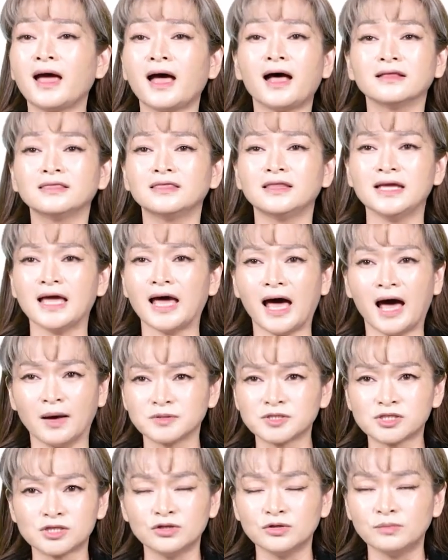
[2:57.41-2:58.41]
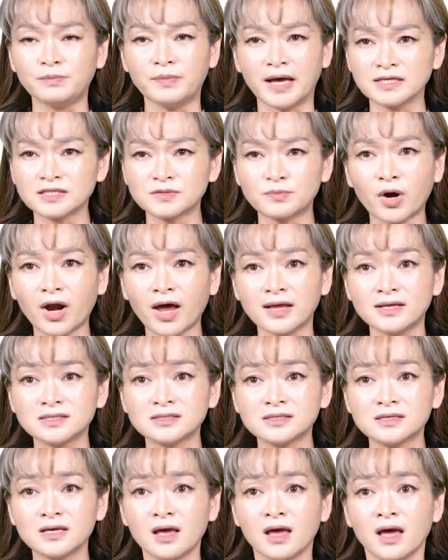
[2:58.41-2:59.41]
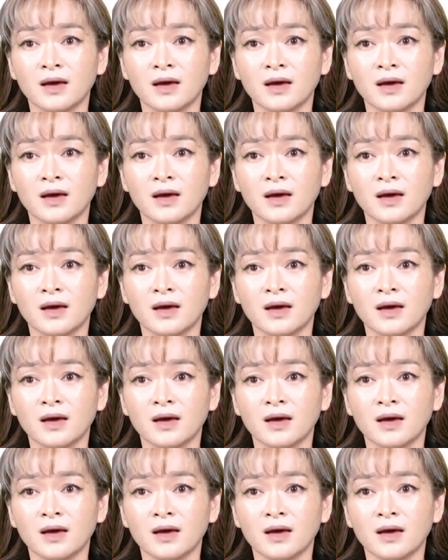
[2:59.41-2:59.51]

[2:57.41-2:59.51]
at the absolute best price.